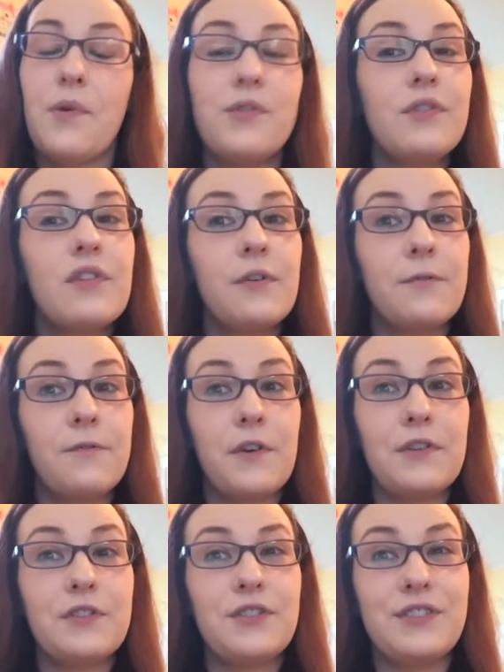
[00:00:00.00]
Most of their
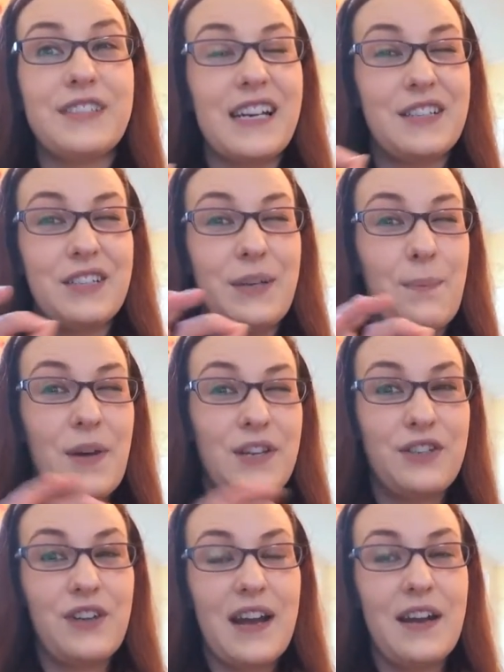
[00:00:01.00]
furniture is actually
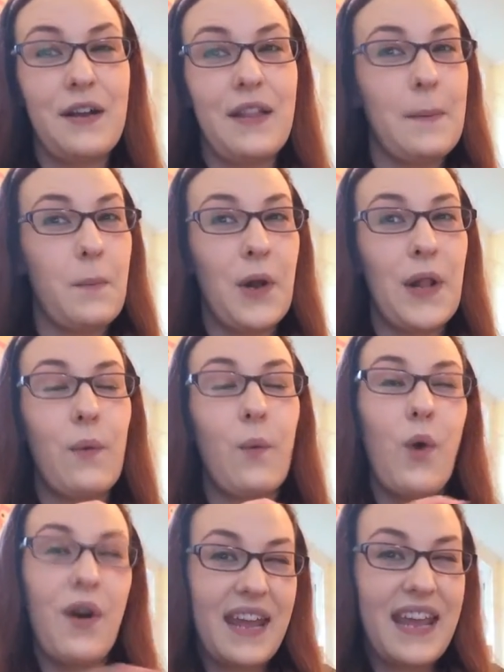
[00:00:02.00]
much tinier, like more like
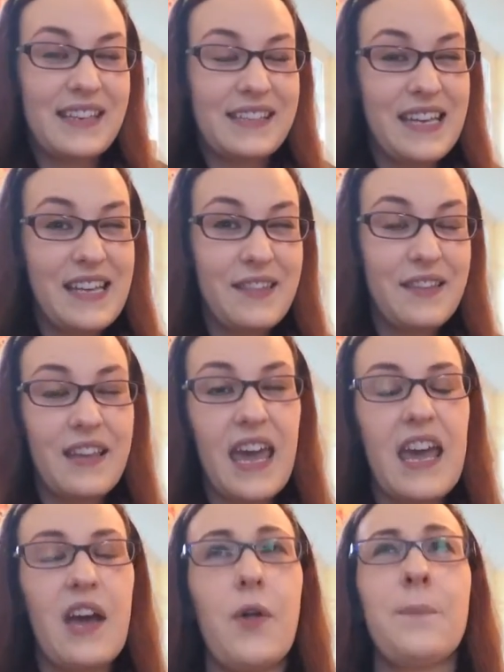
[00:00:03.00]
1/18
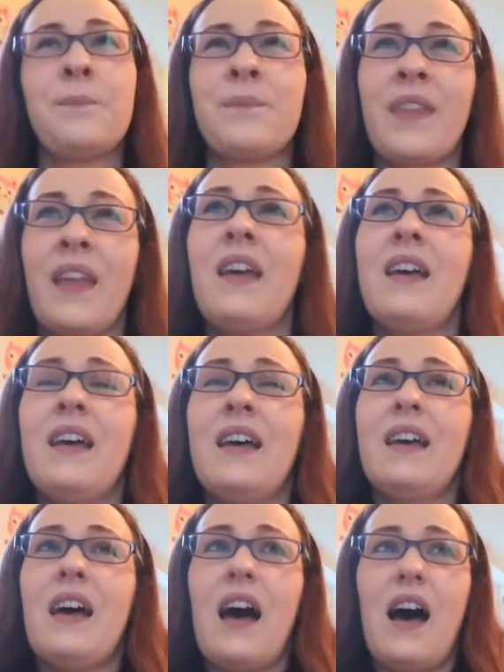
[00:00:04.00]
scale.
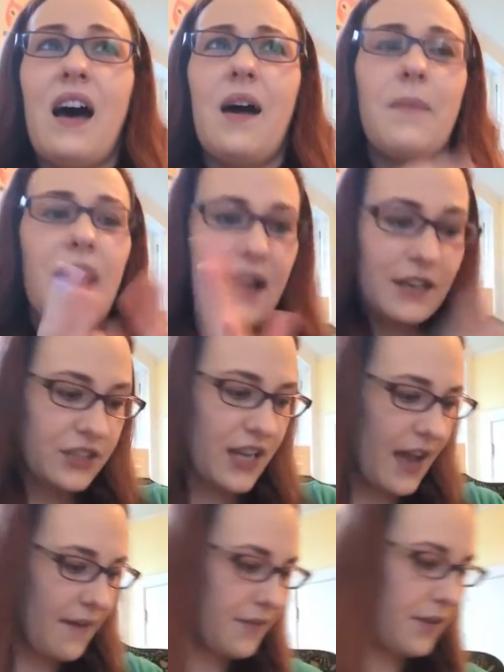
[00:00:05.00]
I actually have